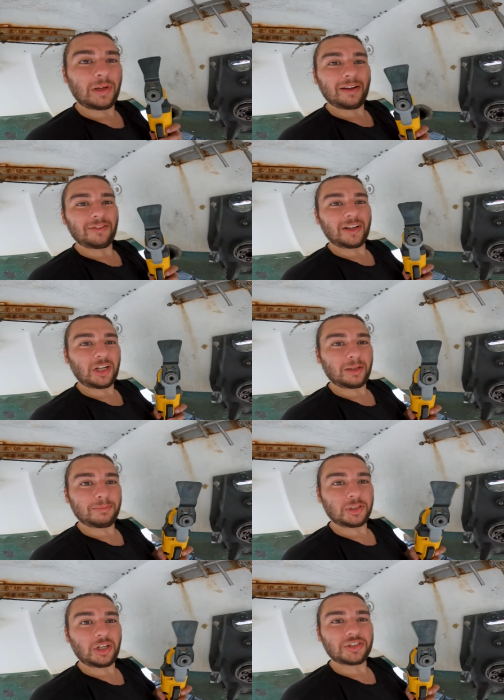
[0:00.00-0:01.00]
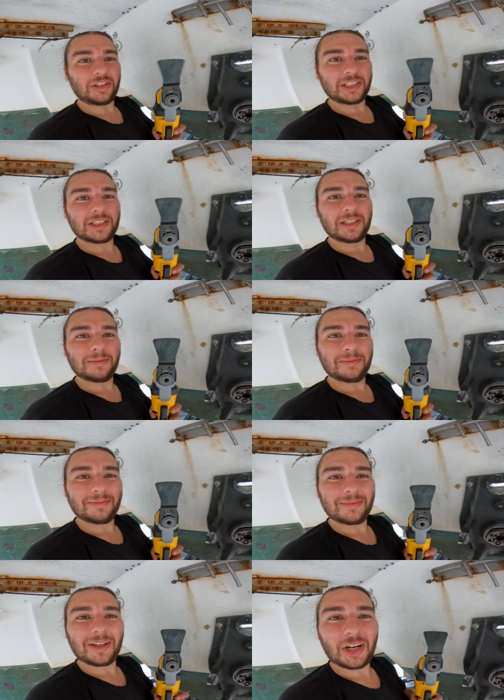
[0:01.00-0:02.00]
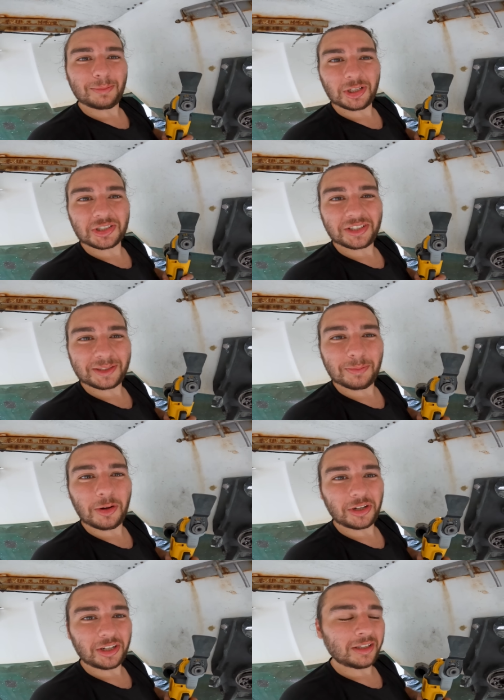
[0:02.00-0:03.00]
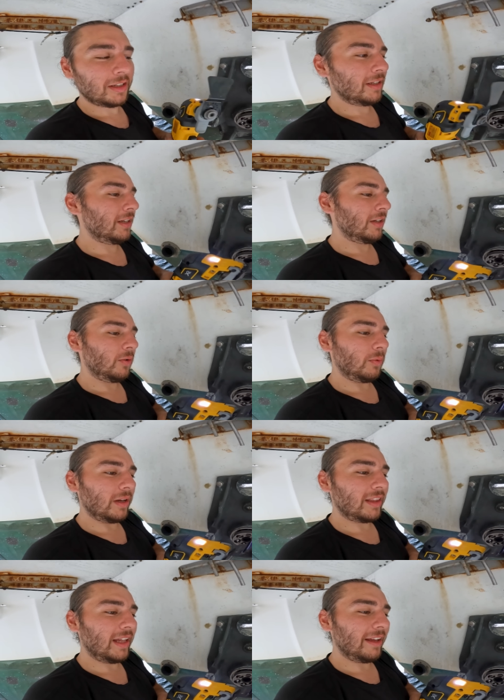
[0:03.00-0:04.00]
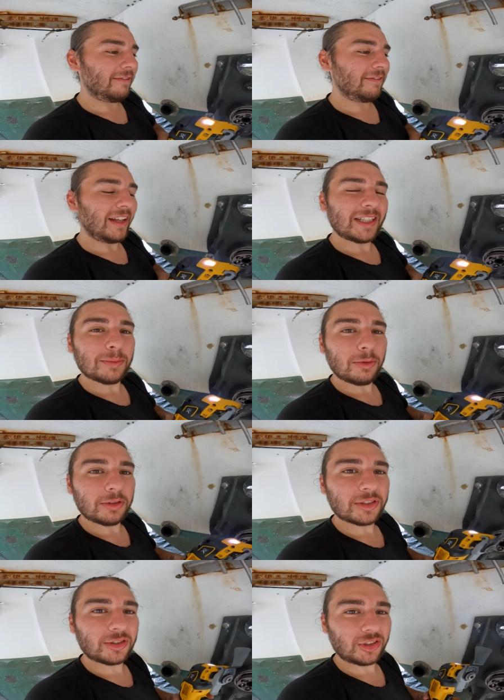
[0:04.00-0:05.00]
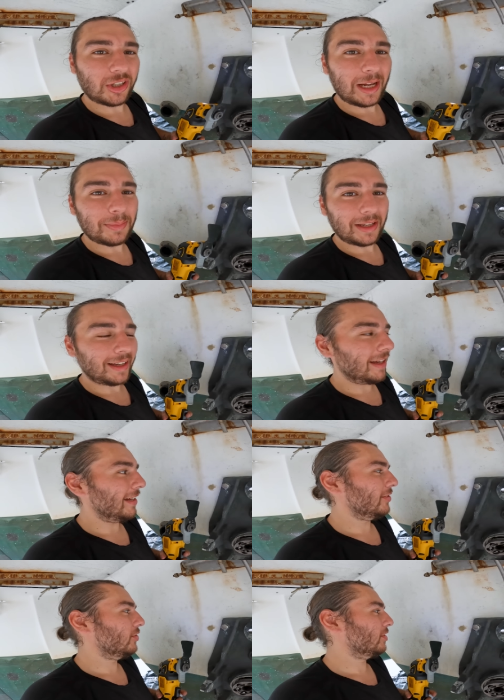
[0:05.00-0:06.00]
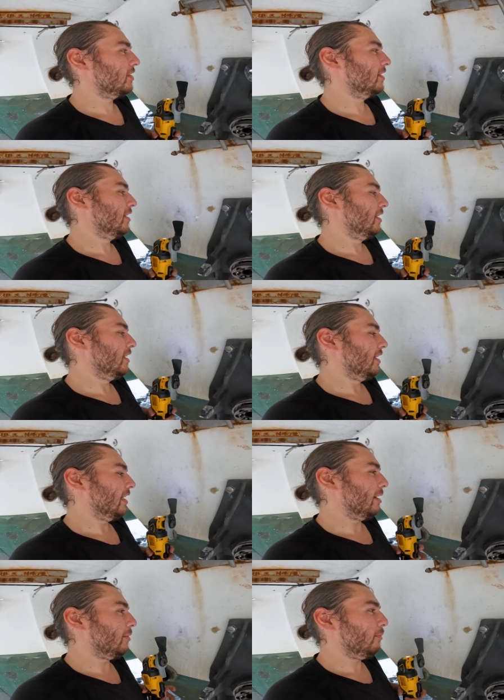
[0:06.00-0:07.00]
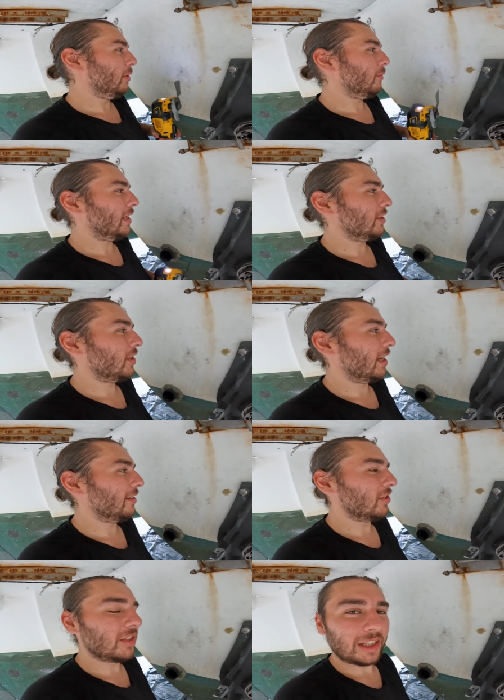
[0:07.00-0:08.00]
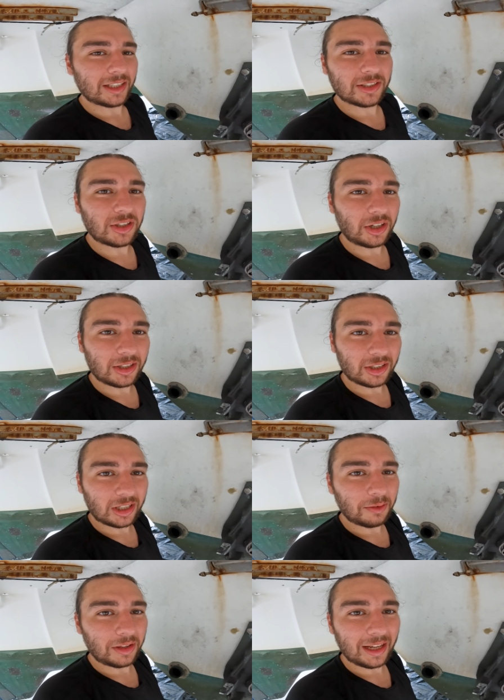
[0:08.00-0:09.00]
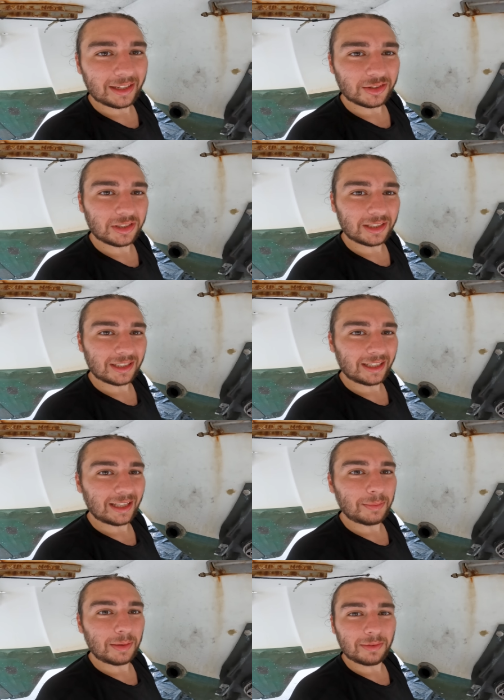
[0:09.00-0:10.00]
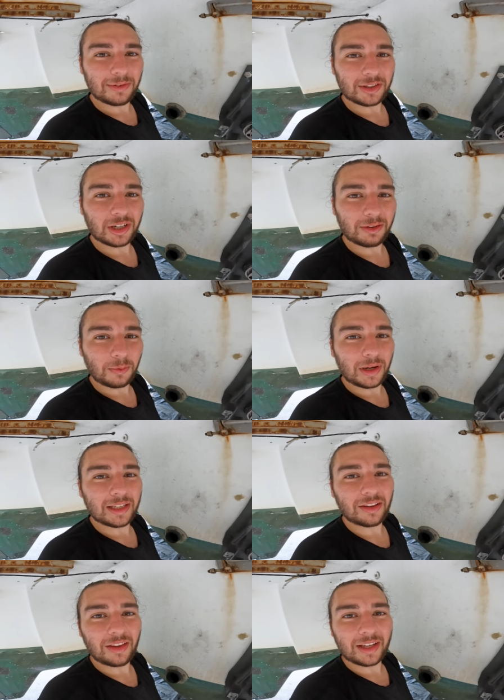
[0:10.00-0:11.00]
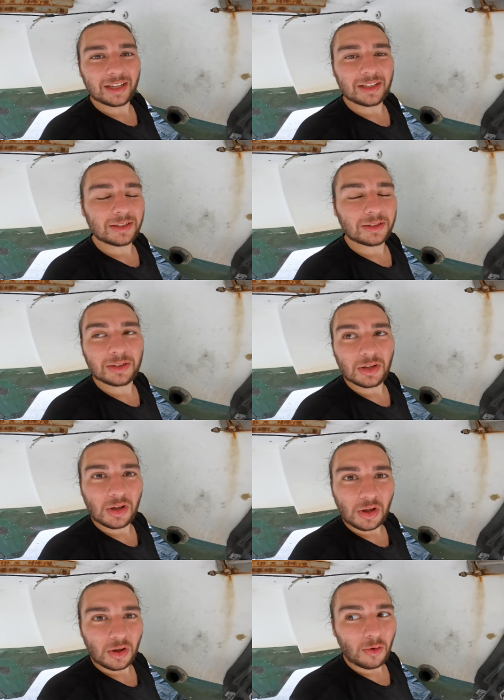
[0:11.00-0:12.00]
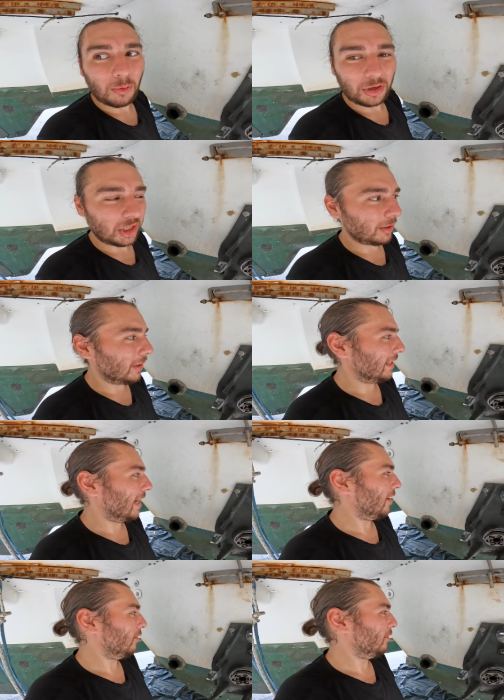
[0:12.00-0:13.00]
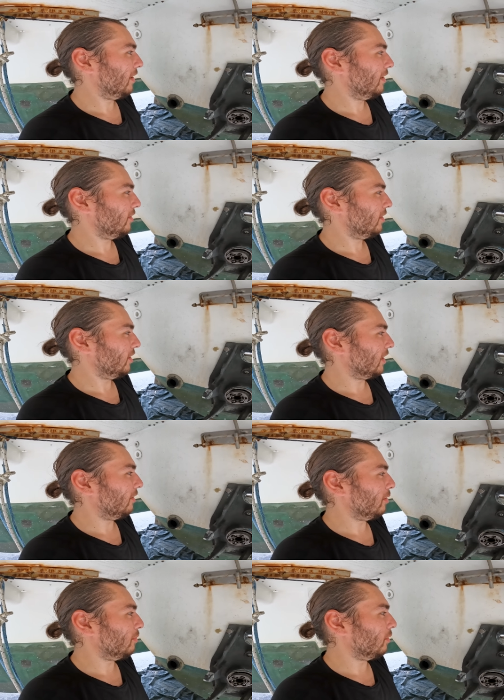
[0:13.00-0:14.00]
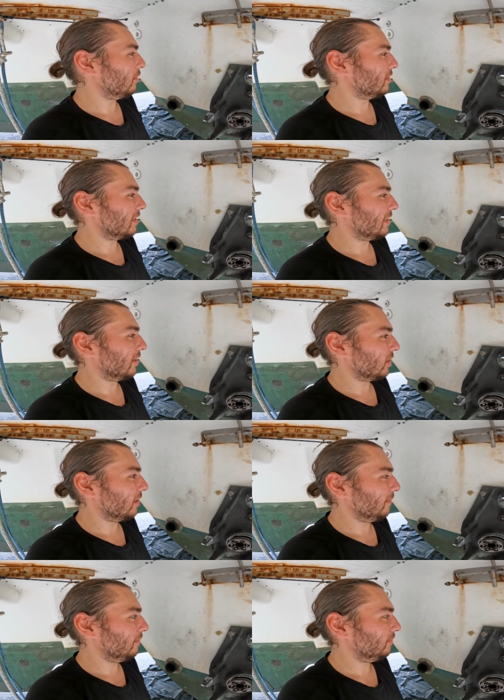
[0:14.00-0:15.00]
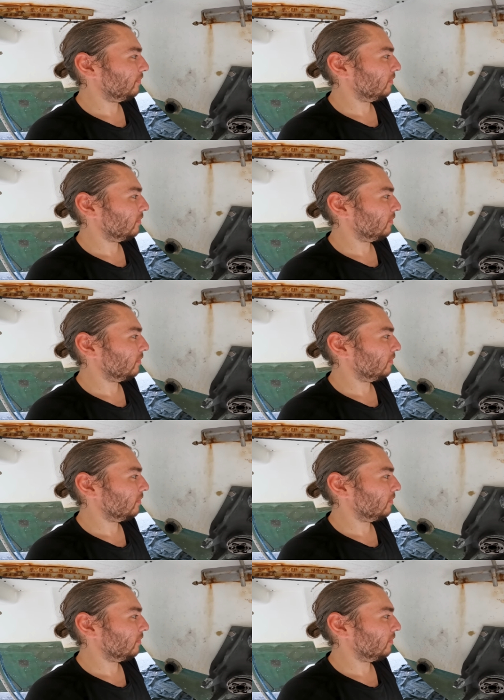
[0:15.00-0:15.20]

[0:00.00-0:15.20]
we have like our brushless, our brushless motor, with a flexible scraping edge. And I'm hoping we can kind of just like start around the edges and then maybe figure out a way to like work our way down around the bolts, etc.